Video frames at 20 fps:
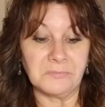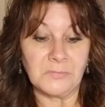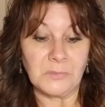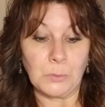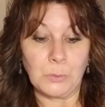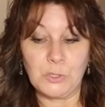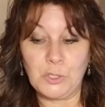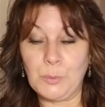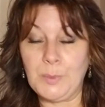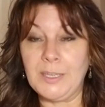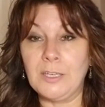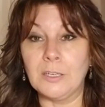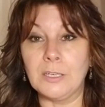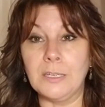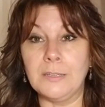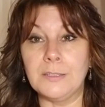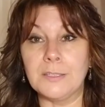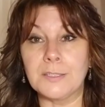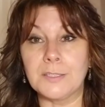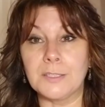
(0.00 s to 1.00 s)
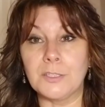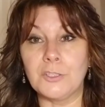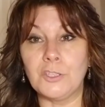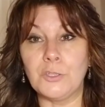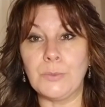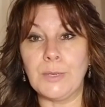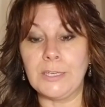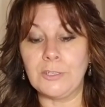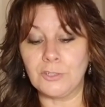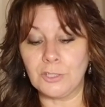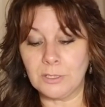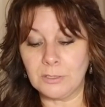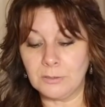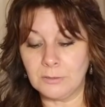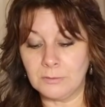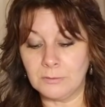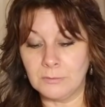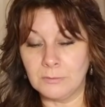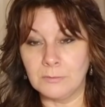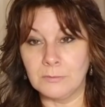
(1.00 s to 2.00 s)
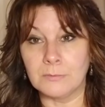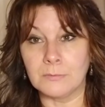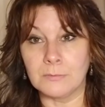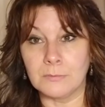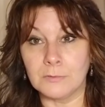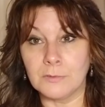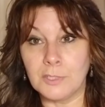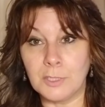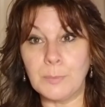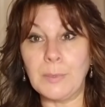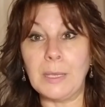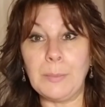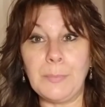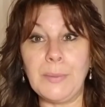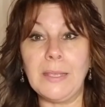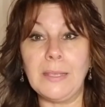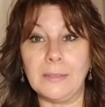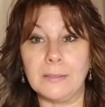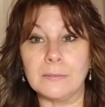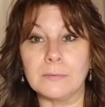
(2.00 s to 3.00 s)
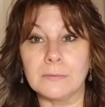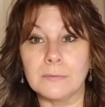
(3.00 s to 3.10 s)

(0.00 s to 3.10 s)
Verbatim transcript: Would you be good in this situation? You might be.